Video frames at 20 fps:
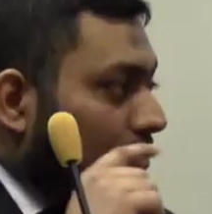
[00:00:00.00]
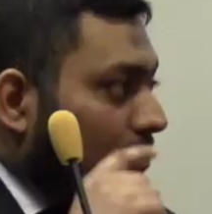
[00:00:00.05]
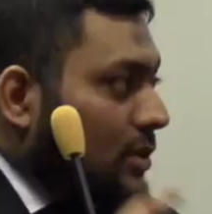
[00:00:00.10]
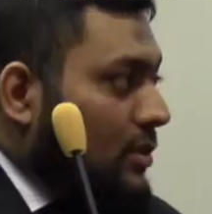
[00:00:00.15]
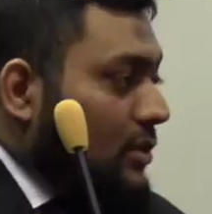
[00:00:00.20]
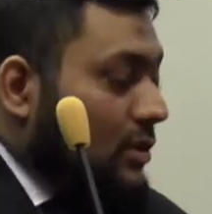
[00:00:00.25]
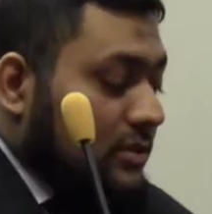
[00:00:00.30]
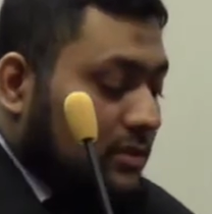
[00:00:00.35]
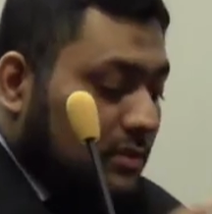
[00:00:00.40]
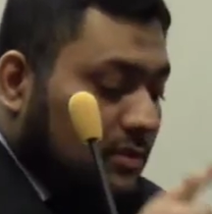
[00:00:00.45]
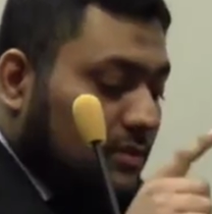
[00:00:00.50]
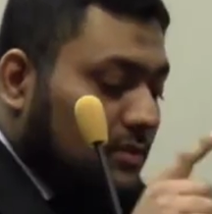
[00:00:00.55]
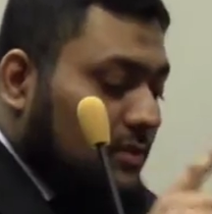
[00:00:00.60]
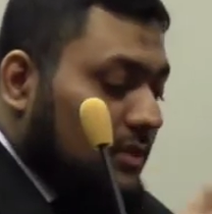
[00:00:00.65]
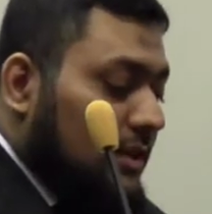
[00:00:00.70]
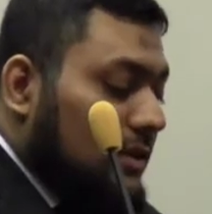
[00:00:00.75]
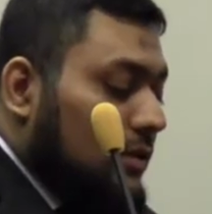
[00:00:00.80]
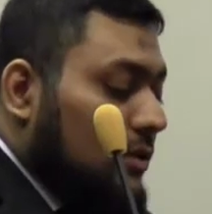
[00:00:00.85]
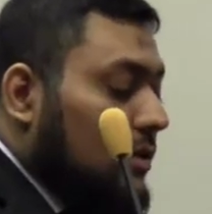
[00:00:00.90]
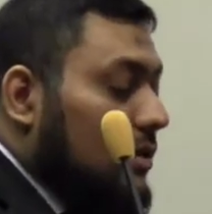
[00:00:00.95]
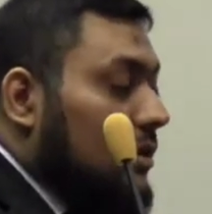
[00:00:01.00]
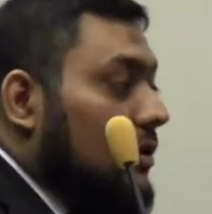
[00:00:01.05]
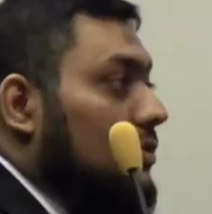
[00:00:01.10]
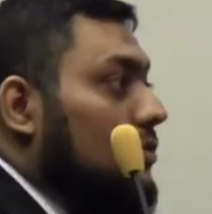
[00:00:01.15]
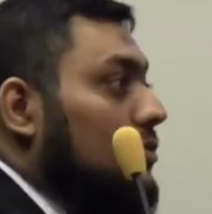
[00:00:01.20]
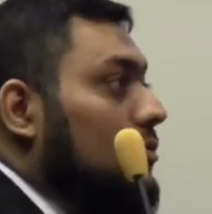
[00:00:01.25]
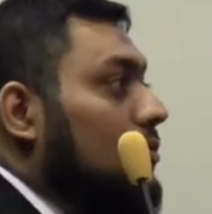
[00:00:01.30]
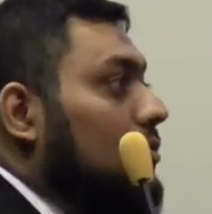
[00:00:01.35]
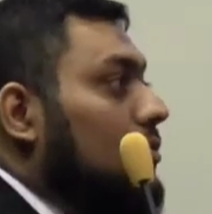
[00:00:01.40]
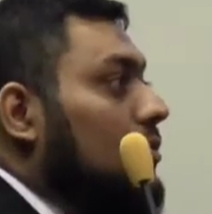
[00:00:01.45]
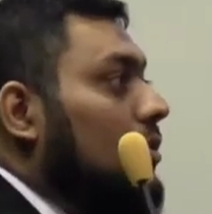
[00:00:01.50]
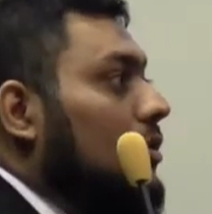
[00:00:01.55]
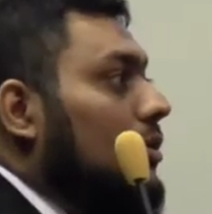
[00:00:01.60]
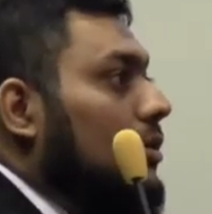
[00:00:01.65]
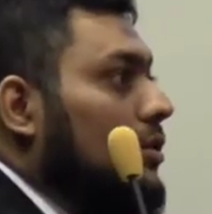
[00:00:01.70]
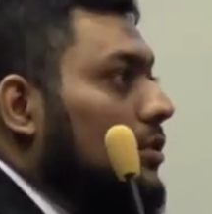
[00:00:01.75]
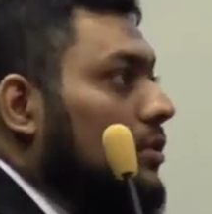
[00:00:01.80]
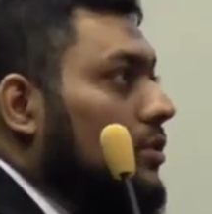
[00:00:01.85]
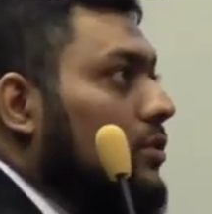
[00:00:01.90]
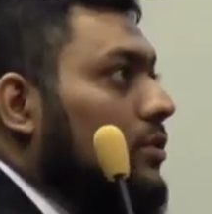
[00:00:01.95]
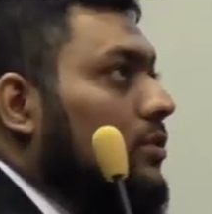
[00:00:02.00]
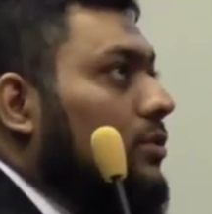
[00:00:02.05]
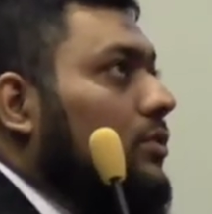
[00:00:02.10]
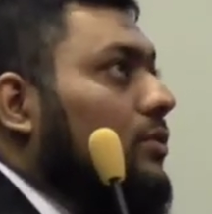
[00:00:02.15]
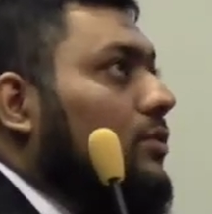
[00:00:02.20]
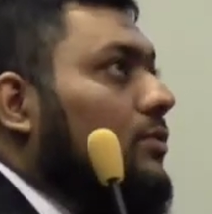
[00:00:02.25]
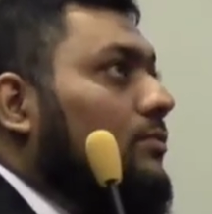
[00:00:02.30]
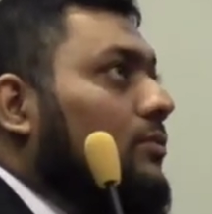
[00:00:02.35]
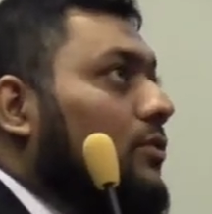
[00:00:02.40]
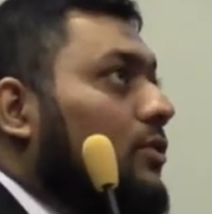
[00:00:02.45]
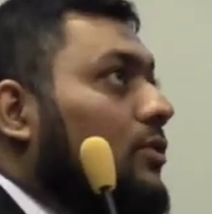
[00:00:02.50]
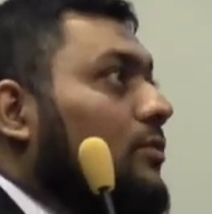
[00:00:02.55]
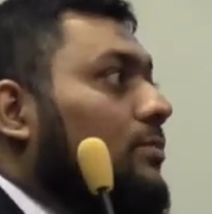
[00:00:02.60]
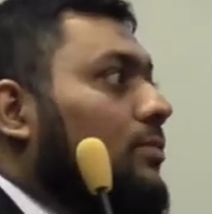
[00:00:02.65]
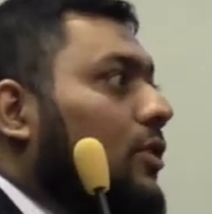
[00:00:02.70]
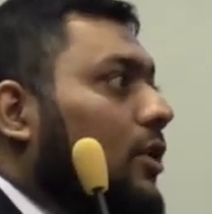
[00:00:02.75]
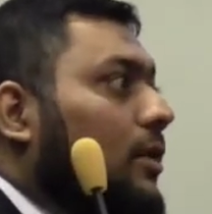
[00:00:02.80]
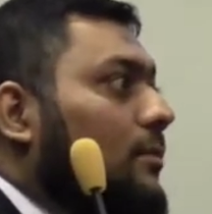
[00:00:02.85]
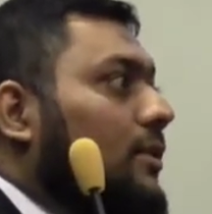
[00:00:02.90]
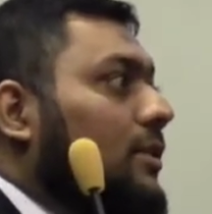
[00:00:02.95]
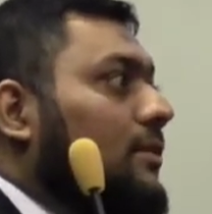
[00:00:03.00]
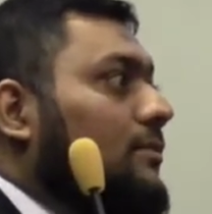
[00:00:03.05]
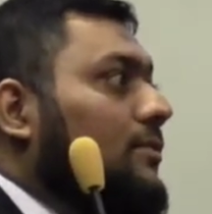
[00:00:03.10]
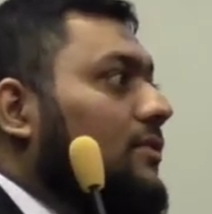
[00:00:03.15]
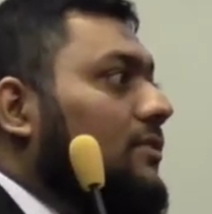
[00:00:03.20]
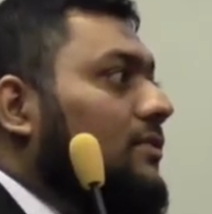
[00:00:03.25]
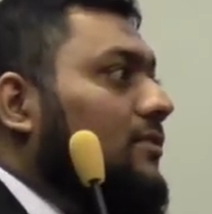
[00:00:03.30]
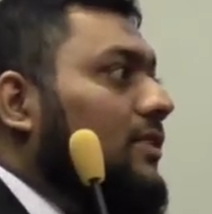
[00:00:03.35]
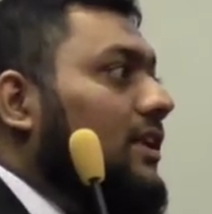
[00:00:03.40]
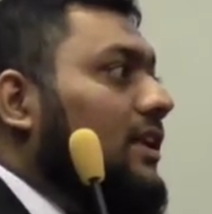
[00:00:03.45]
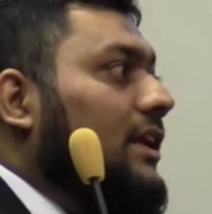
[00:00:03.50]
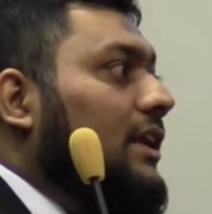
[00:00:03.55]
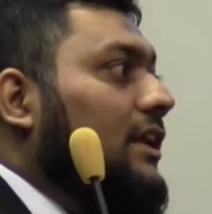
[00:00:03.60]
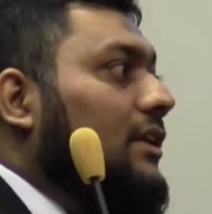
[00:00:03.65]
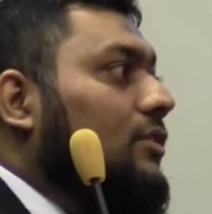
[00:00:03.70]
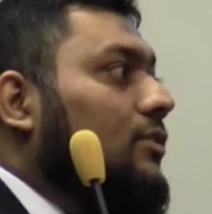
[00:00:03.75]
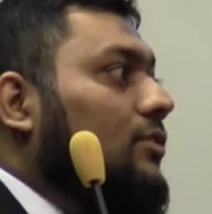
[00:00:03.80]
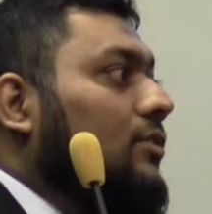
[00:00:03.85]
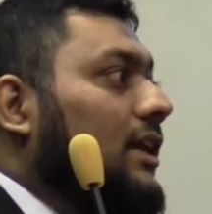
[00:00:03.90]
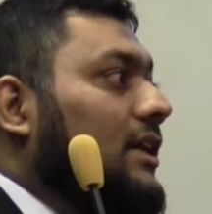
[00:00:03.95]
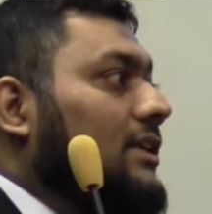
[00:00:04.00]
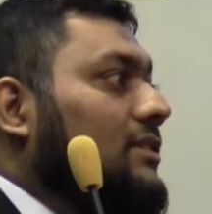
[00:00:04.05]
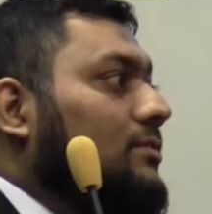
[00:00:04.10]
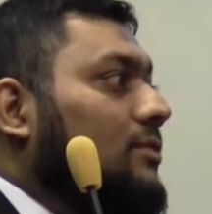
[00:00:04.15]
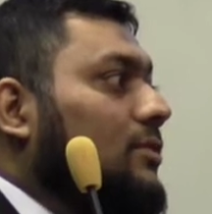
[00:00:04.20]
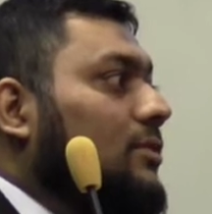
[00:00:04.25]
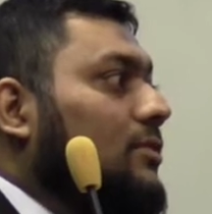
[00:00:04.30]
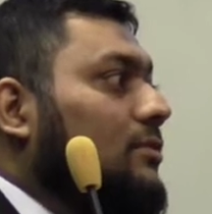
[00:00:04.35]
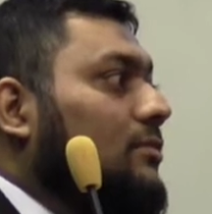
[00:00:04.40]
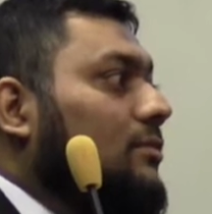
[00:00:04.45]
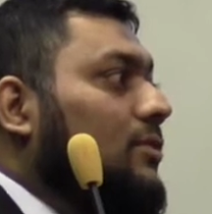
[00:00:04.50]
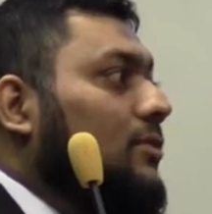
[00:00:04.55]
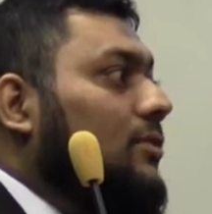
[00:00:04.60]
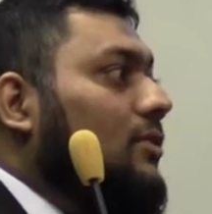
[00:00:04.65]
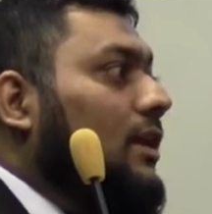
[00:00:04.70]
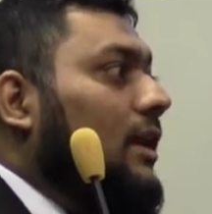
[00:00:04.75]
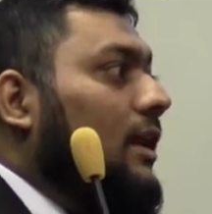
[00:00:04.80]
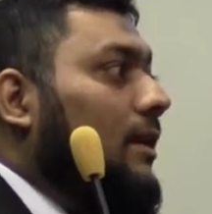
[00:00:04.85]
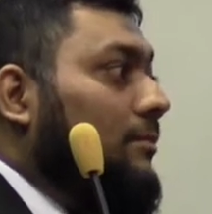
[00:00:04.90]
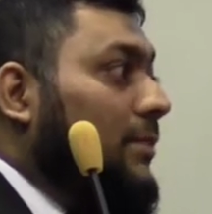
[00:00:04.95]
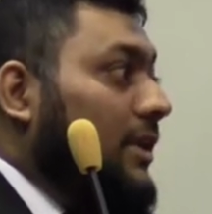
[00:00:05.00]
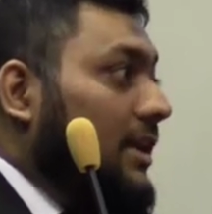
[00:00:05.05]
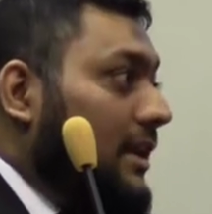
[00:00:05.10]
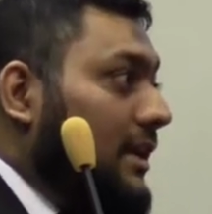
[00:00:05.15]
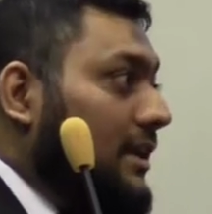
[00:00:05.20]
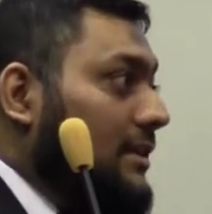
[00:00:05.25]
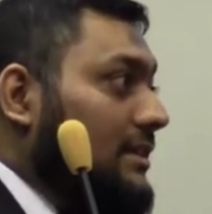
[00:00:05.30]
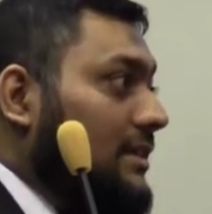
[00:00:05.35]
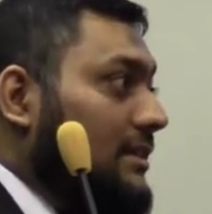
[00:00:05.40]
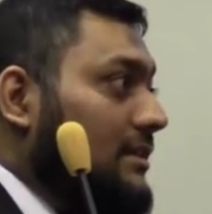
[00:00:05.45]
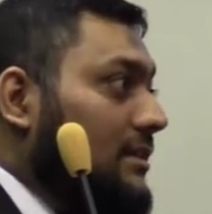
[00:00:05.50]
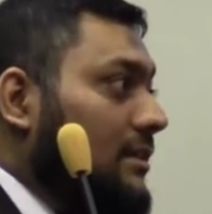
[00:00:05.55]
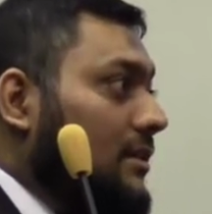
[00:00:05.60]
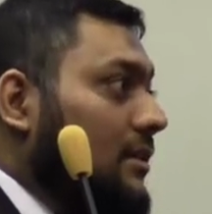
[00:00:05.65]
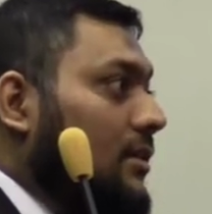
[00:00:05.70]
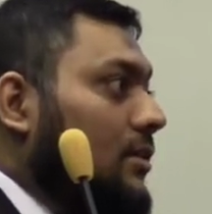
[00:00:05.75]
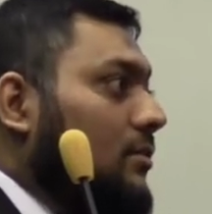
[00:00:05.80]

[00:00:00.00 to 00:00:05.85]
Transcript: Because in order to know more problems, we need to explore more applications.